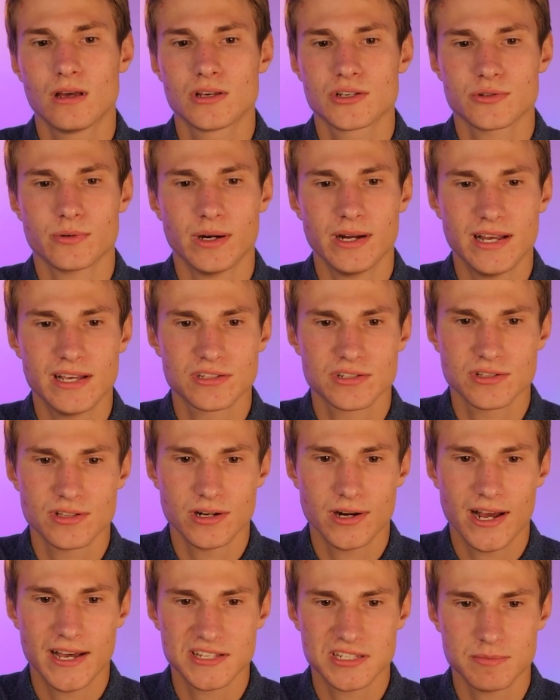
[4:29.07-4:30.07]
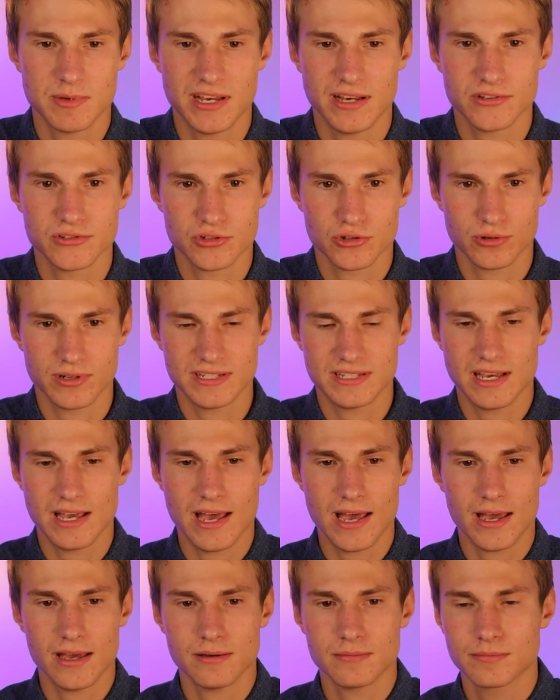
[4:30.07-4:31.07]
So our answer there has to be answer choice
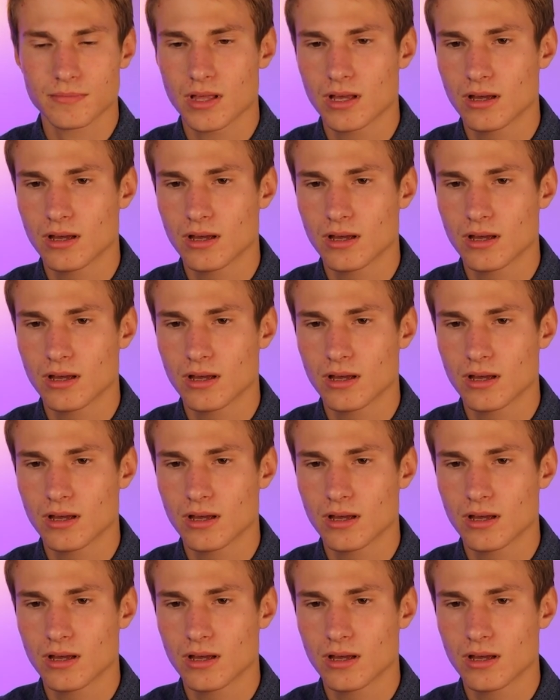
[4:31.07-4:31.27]
A.